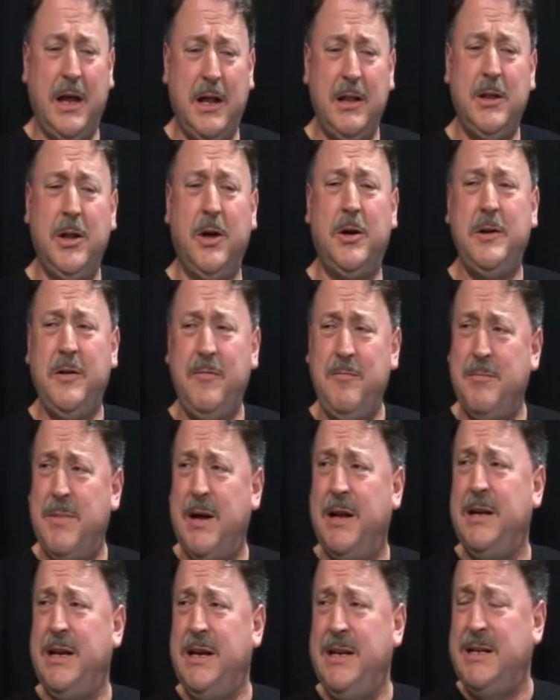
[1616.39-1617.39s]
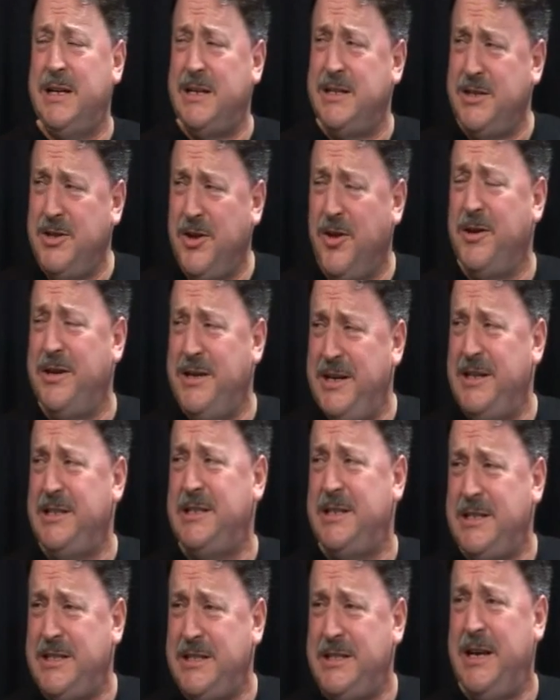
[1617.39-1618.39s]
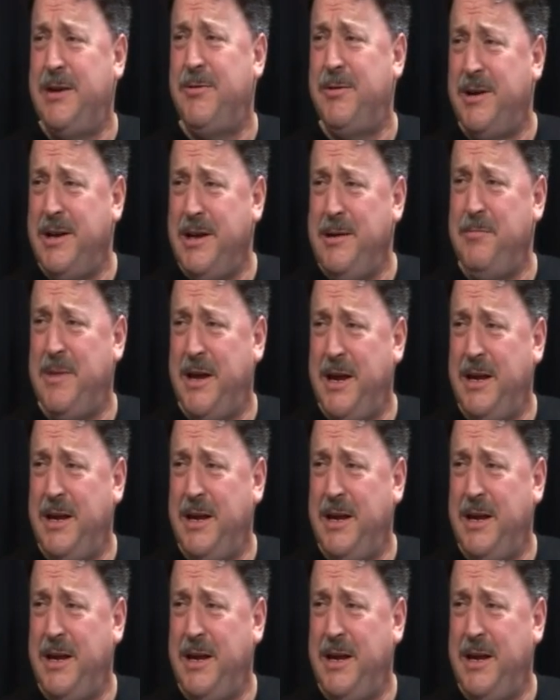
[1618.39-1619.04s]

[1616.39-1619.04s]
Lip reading: A lot of money does not necessarily mean